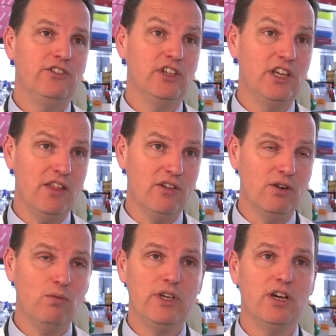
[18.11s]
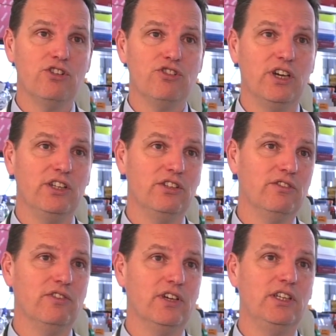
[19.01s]
Together we are trying
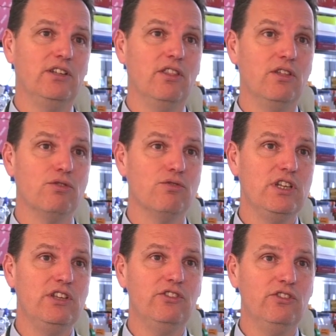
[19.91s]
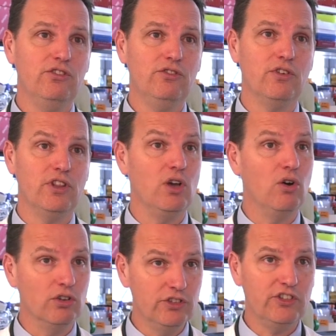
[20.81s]
to find the reasons for the
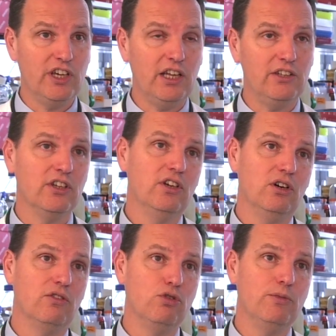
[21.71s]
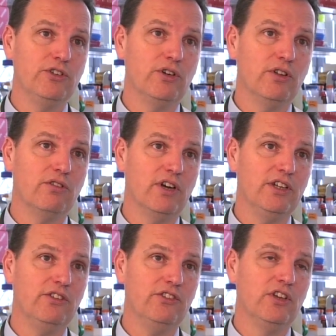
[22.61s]
onset of rheumatoid
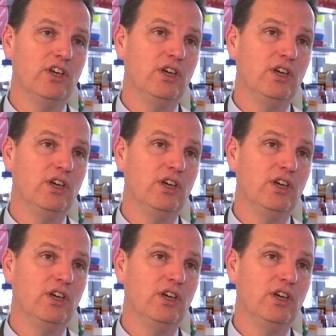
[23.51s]
arthritis.